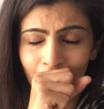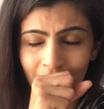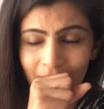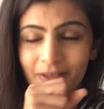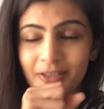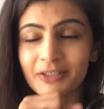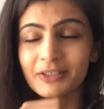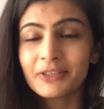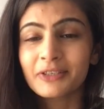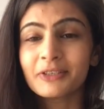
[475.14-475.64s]

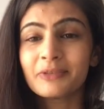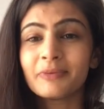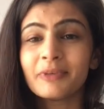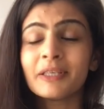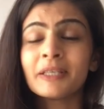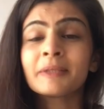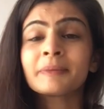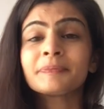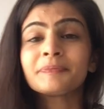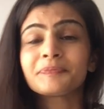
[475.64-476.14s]
excuse me,
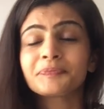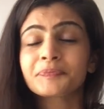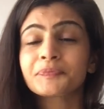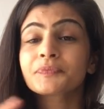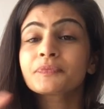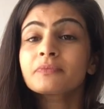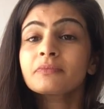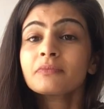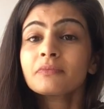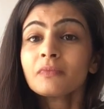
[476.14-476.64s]

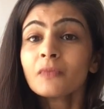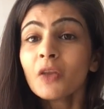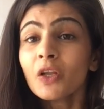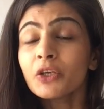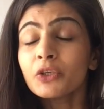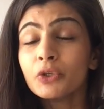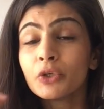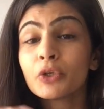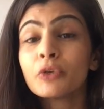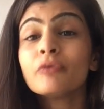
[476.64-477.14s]

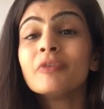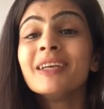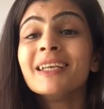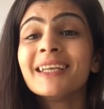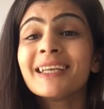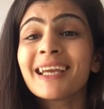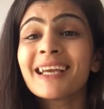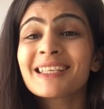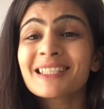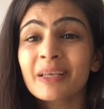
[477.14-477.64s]
you can
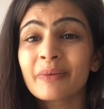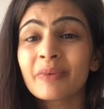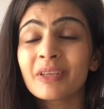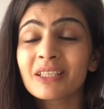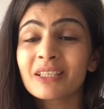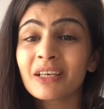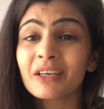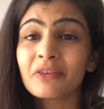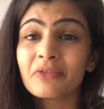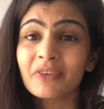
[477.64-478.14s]
really get something
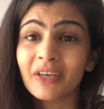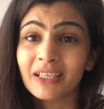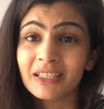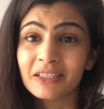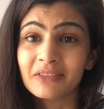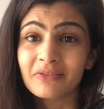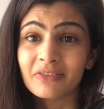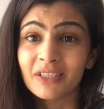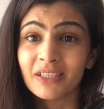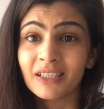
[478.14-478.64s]
done
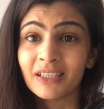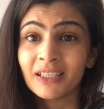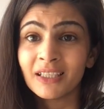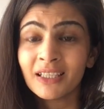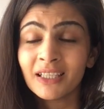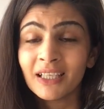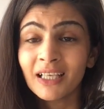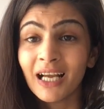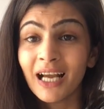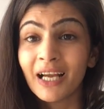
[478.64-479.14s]
effectively.
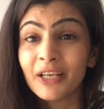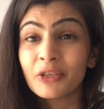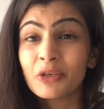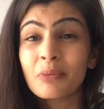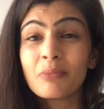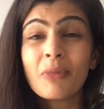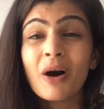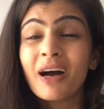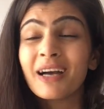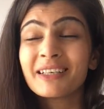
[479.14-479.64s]
And
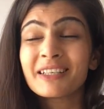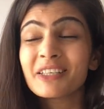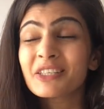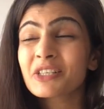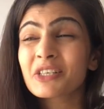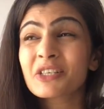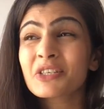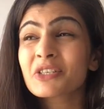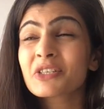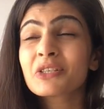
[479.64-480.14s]
your mind
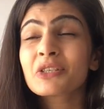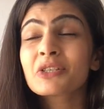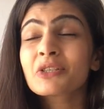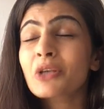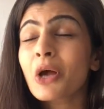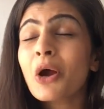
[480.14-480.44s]
is just